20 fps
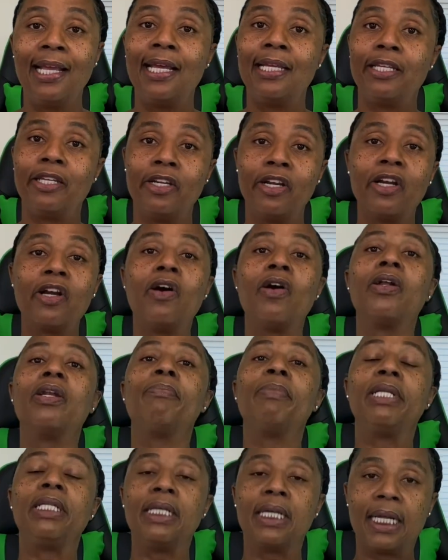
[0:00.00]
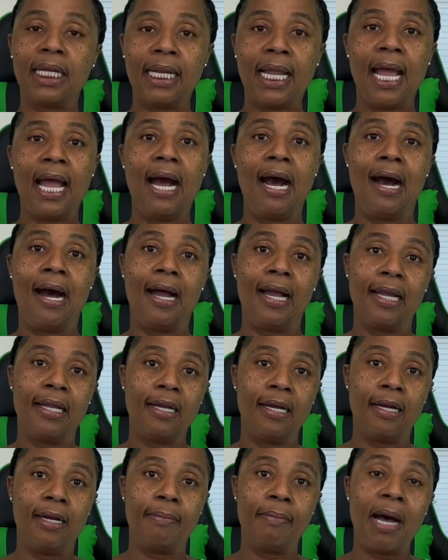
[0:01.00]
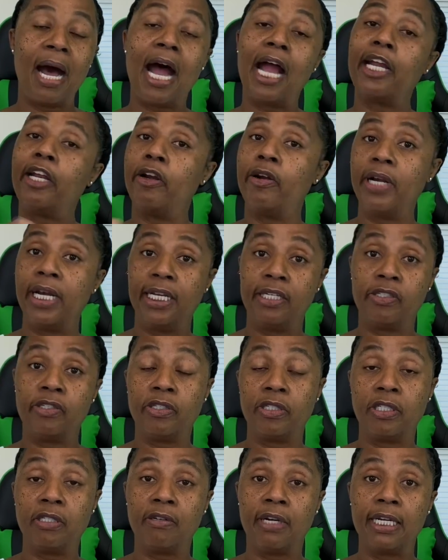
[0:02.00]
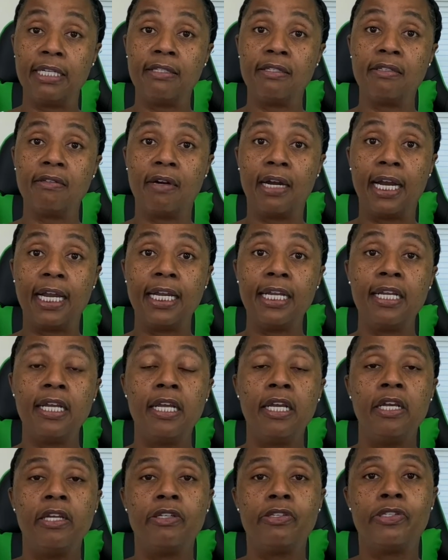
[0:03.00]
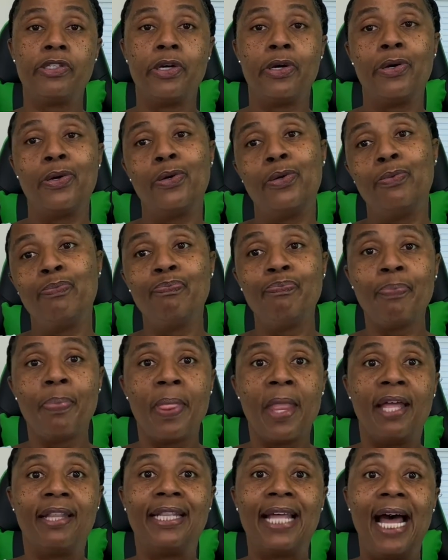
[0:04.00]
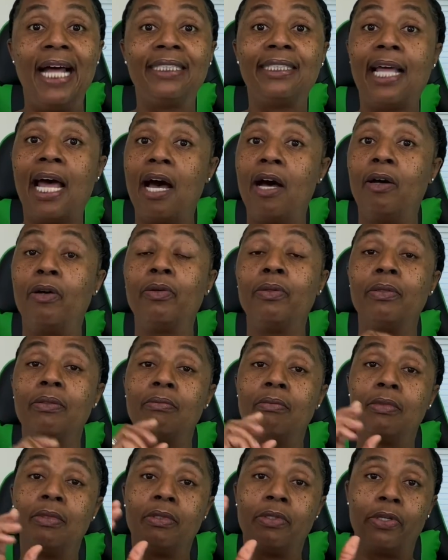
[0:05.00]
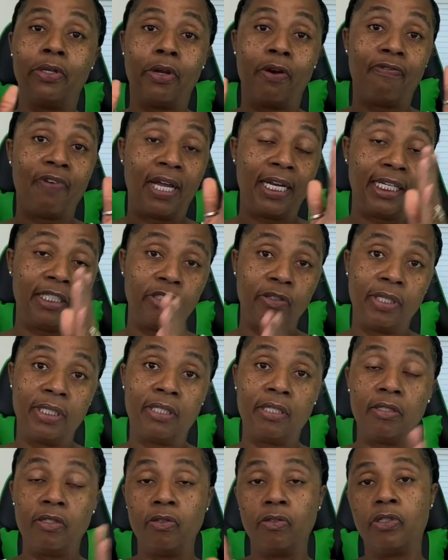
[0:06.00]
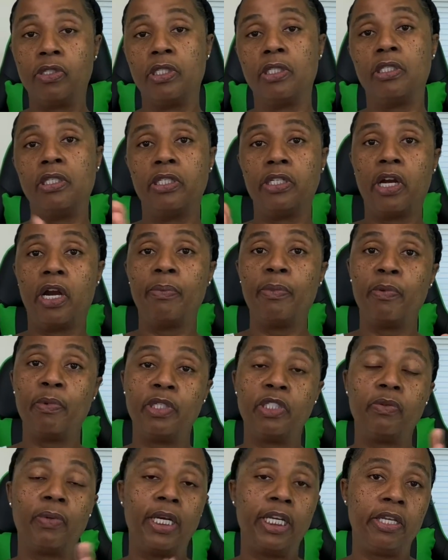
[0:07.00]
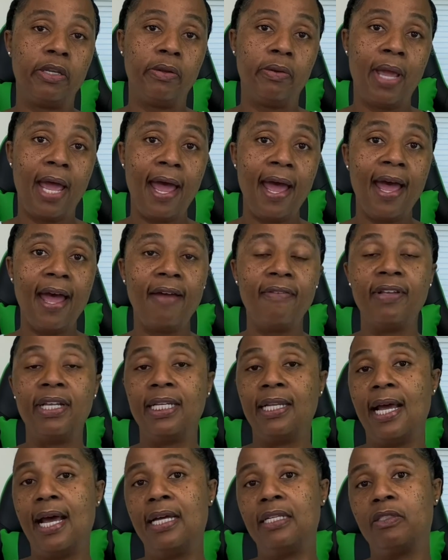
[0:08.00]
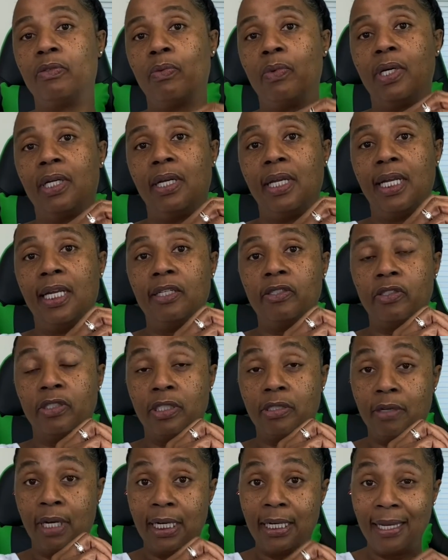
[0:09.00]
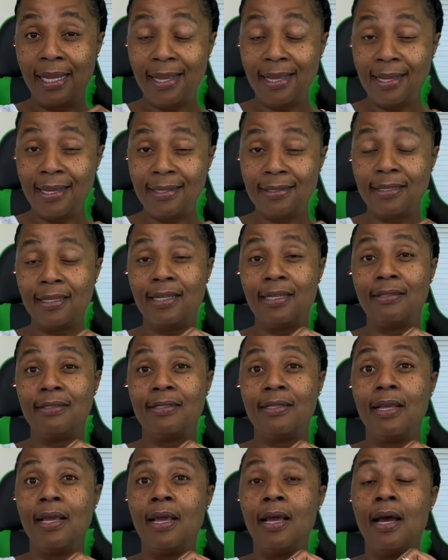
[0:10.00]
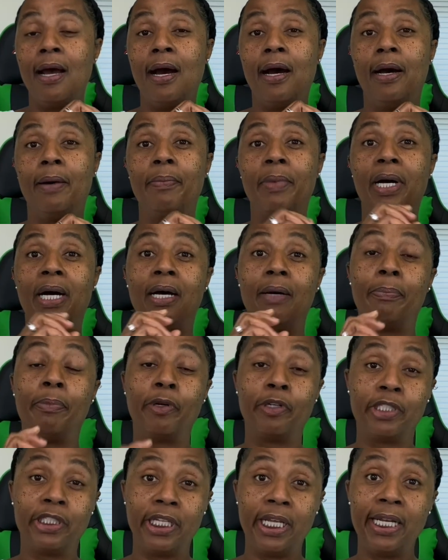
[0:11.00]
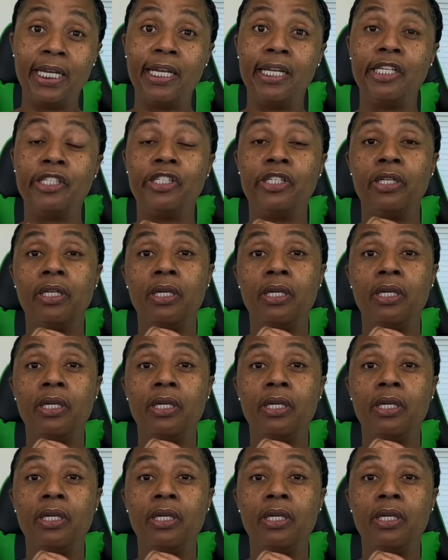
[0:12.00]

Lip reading: you're going to be looking at higher interest rates, right? So that's how financial institutions determine which rate you have, and that's what an interest rate is. It's a percentage